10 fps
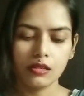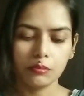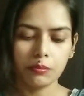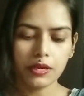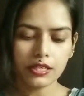
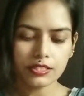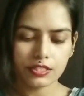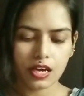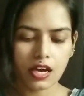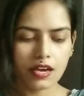but
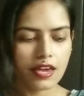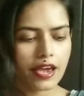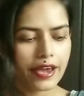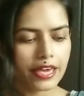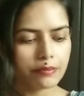I
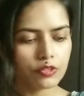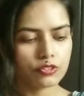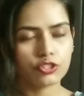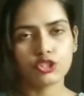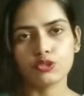am
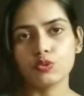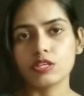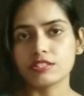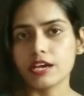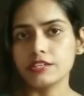going to
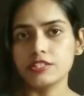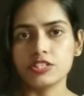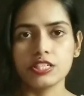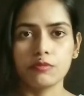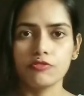assign it
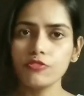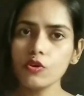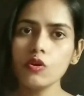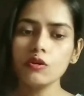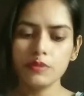in number
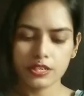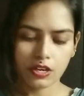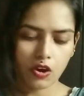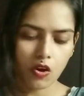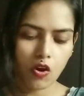4
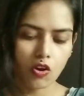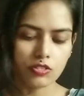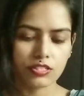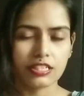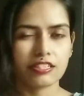
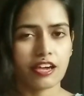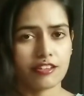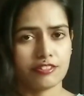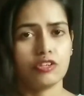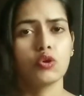because it
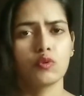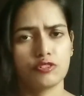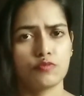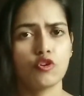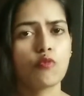has a lower
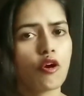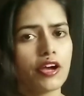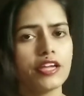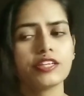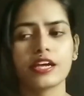smoke
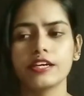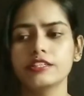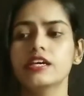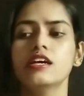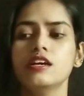point,
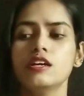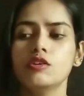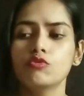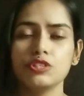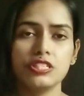and
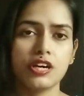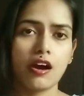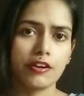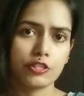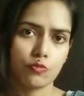we need a
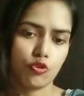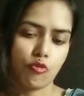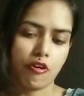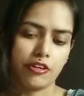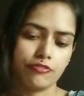higher smoke
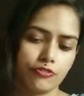point.